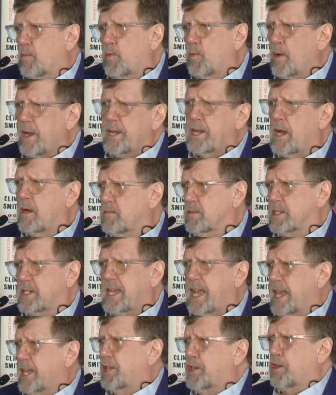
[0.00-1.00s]
we don't
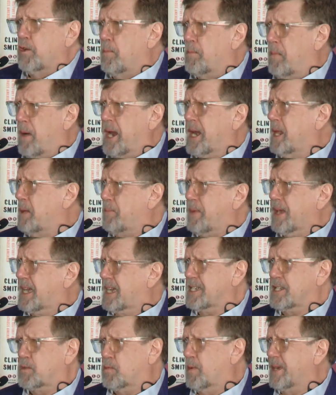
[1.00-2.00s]
take your money
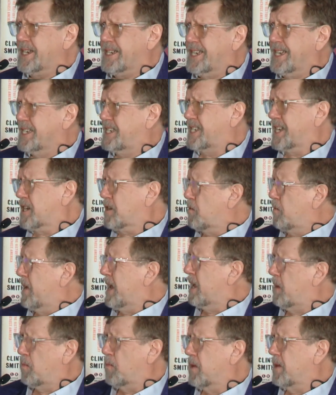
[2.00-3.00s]
because we
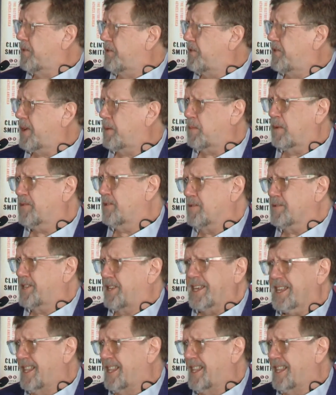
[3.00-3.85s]
disagree with some of your...